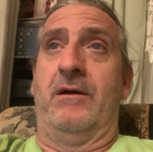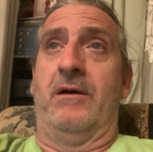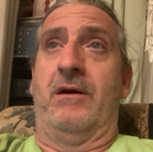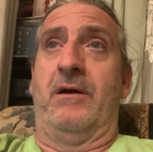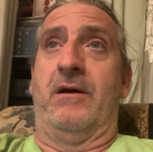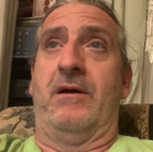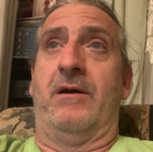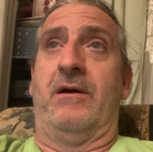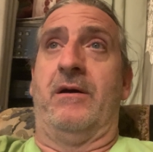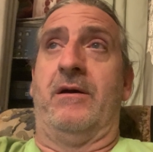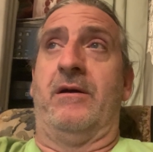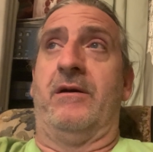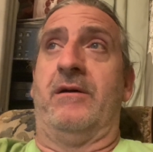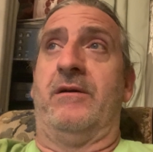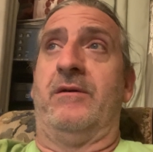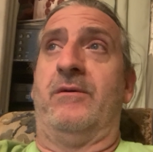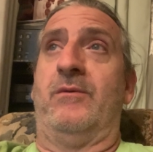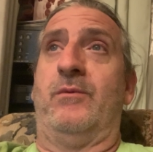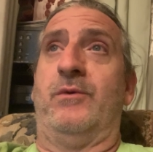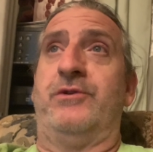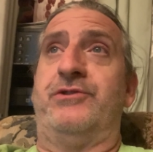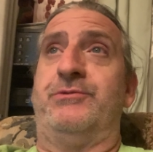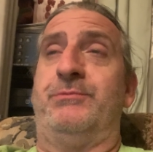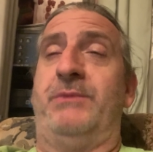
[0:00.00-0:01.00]
uh,
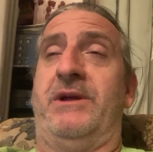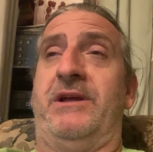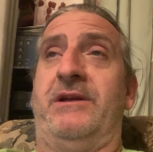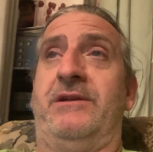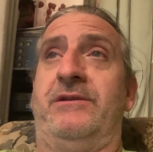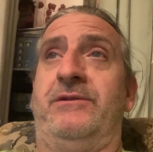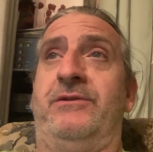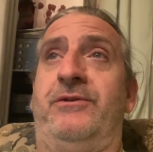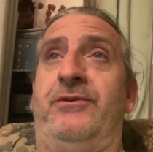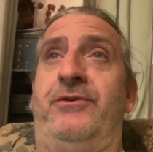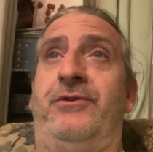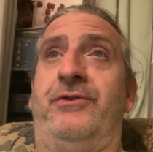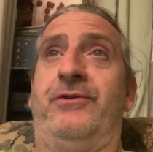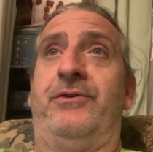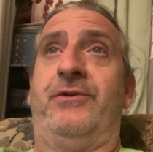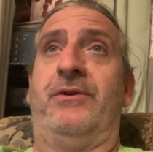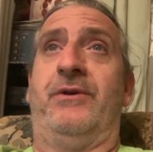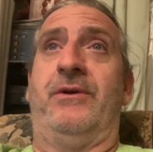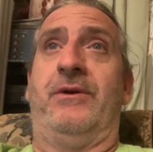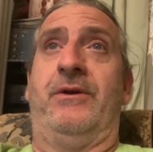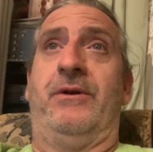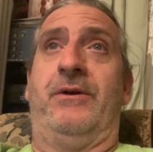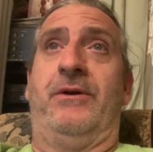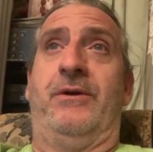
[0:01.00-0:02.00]
which means
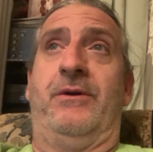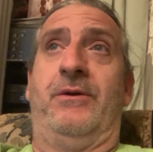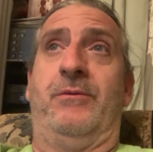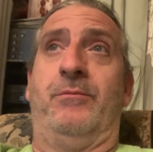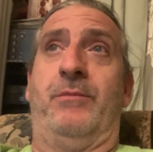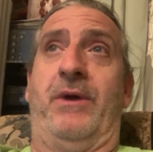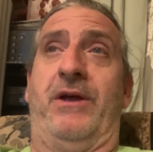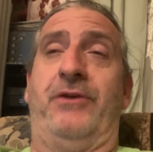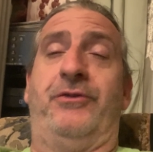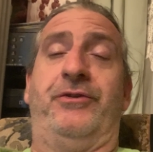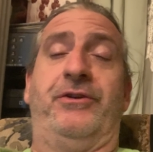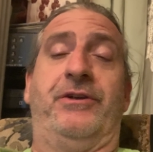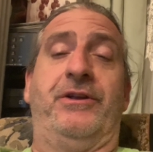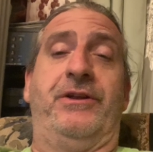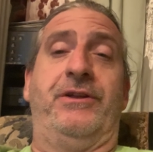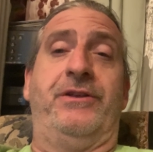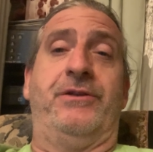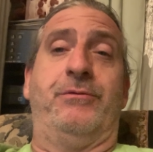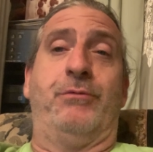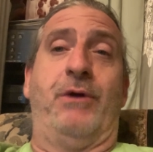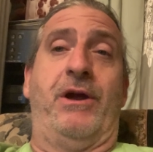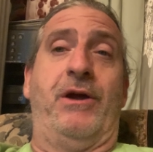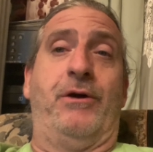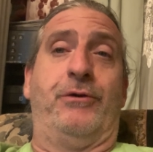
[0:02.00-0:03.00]
basically
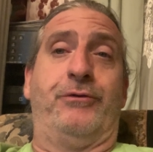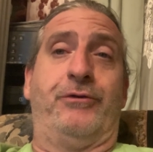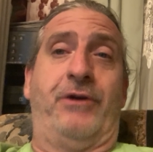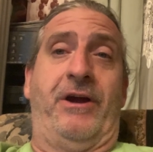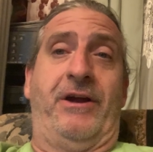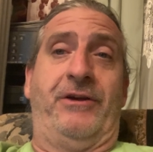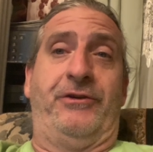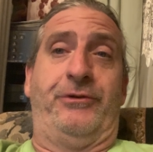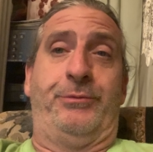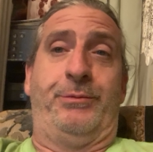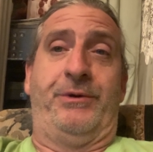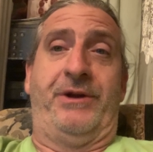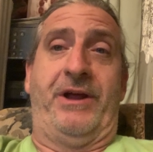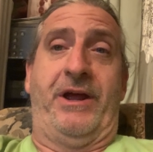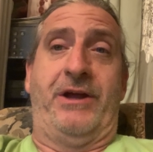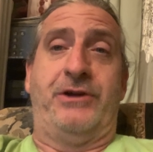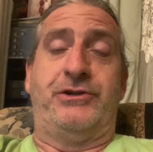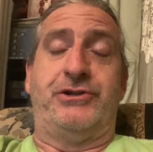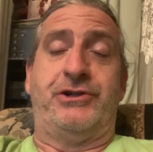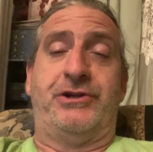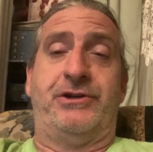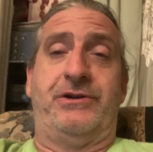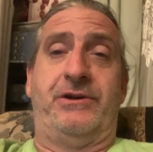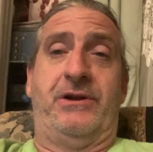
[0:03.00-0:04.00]
the rail
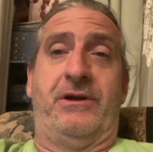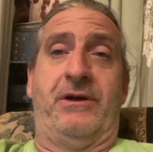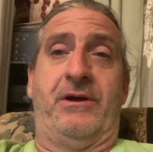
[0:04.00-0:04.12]
transportation